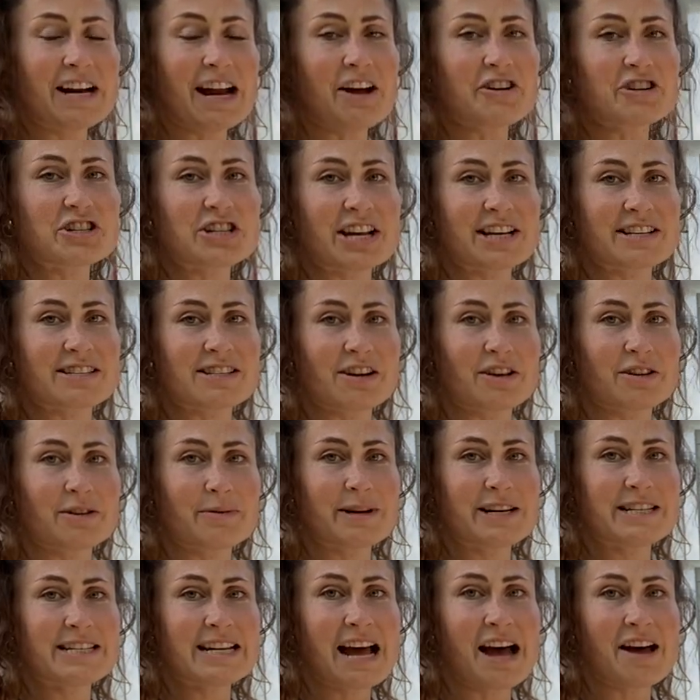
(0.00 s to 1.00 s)
out, chest all the
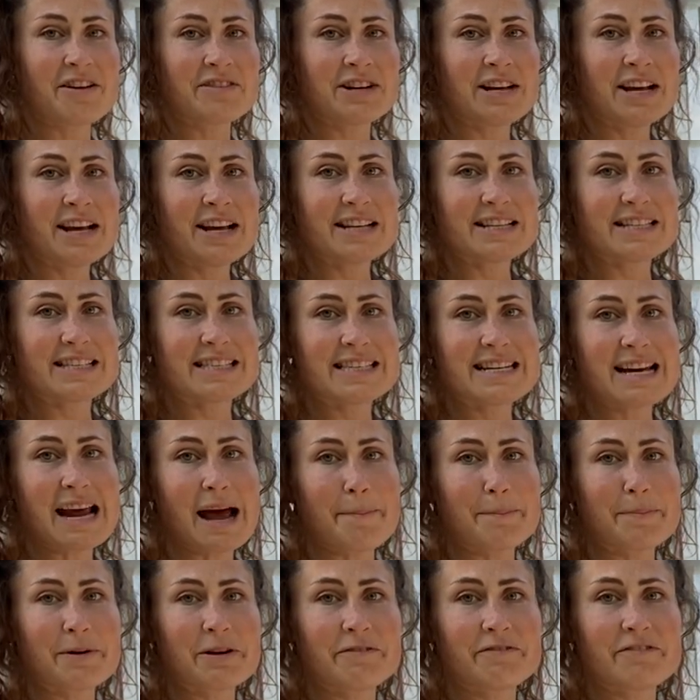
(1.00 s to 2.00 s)
way down,
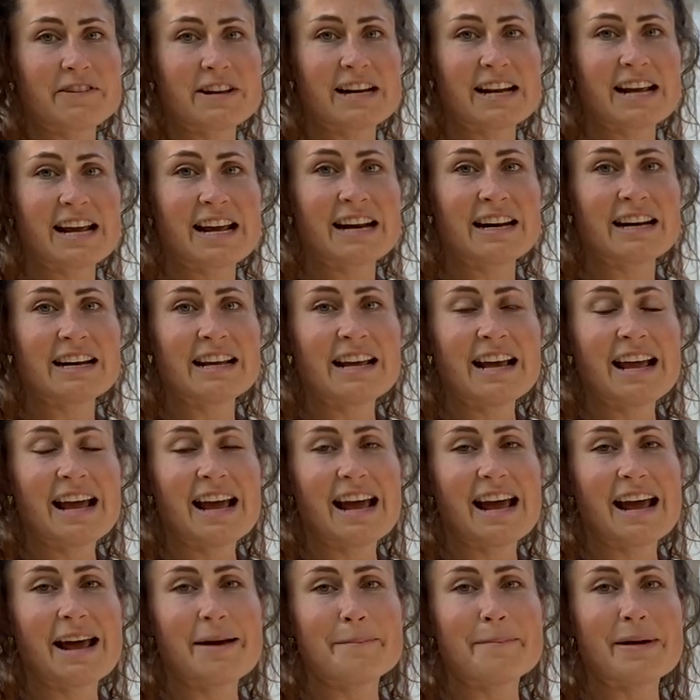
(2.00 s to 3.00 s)
snap your feet in
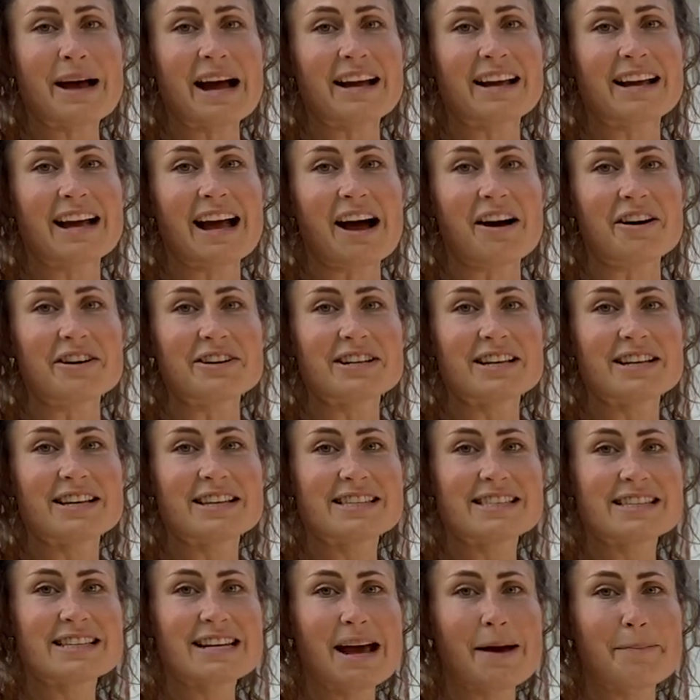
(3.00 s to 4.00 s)
and back out.
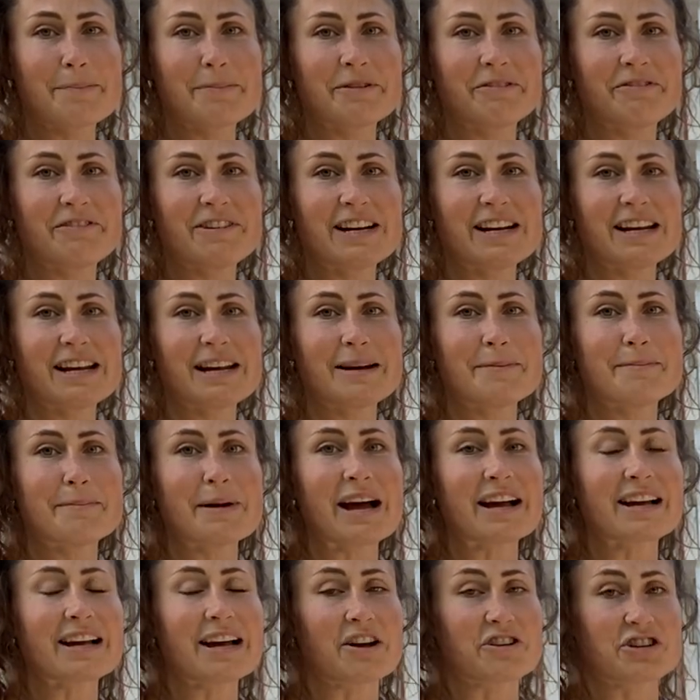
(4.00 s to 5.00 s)
Snap your feet in and
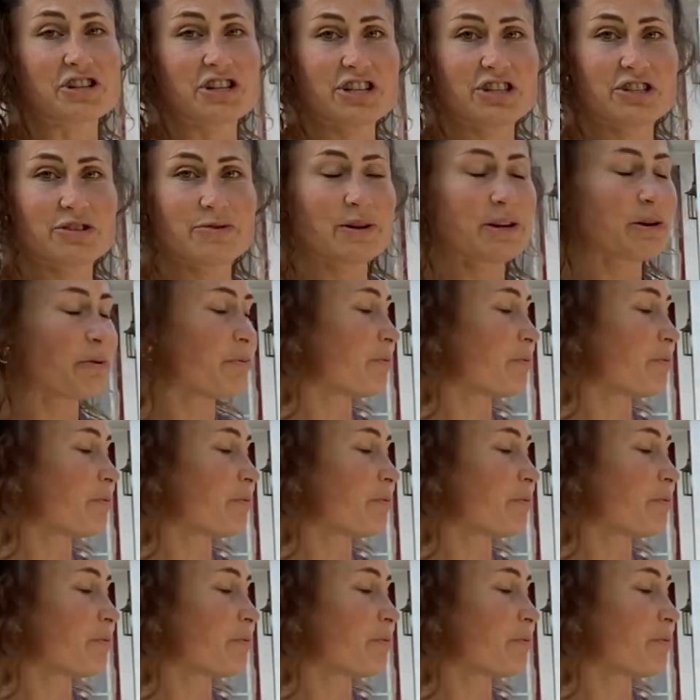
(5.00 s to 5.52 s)
back out. She's doing